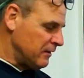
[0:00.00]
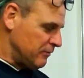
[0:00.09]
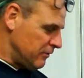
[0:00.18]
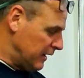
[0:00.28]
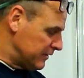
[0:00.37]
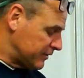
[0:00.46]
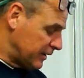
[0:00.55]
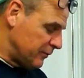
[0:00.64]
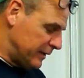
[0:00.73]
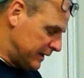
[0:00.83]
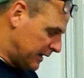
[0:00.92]
Right, so
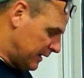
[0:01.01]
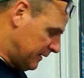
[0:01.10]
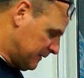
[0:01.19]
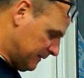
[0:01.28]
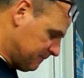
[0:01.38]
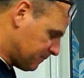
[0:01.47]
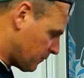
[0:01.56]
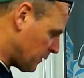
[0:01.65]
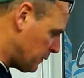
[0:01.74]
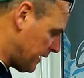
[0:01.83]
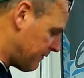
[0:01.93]
we
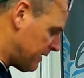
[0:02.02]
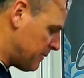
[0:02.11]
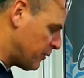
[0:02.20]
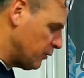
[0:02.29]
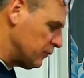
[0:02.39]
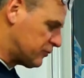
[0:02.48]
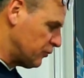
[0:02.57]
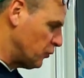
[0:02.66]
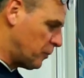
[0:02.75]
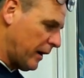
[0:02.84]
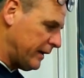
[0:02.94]
have our boards
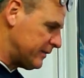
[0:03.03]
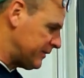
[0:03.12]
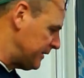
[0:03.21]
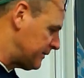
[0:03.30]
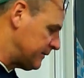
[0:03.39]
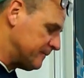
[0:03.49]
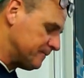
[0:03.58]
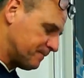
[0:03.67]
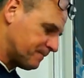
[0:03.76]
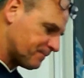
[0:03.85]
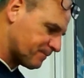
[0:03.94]
all painted
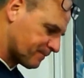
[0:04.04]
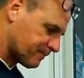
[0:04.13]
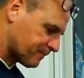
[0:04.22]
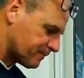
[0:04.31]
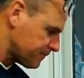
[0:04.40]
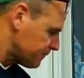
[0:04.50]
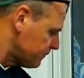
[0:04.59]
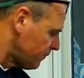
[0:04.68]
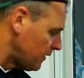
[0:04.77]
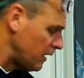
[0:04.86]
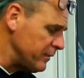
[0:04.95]

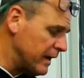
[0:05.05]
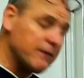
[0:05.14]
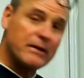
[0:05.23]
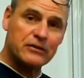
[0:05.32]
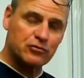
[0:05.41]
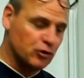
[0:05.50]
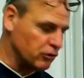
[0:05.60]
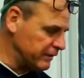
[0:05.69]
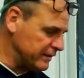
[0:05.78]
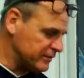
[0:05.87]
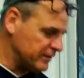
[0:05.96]
and we have our
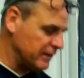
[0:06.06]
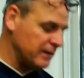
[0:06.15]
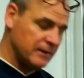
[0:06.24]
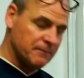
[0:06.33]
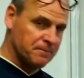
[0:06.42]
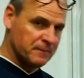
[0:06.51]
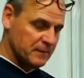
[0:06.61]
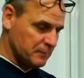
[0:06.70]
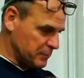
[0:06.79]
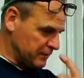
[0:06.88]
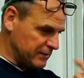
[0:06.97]
drawings.
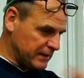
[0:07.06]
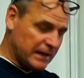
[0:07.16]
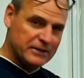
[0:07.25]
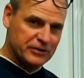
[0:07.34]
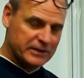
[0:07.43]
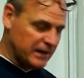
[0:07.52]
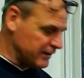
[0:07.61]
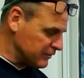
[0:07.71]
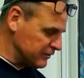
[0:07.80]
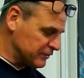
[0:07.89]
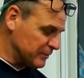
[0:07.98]
Bit of an allergy going
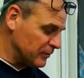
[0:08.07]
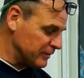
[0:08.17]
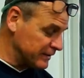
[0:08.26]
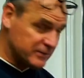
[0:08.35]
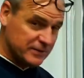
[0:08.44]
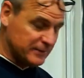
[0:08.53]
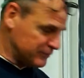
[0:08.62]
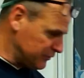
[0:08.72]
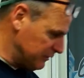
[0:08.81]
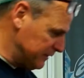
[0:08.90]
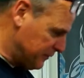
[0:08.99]
on this morning, so I'm
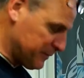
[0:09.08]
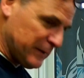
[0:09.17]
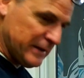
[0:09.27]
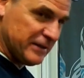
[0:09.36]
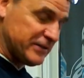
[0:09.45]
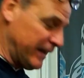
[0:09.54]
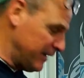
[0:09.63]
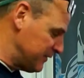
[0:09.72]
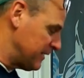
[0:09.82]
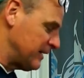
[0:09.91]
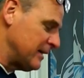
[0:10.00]
sorry for the way I sound.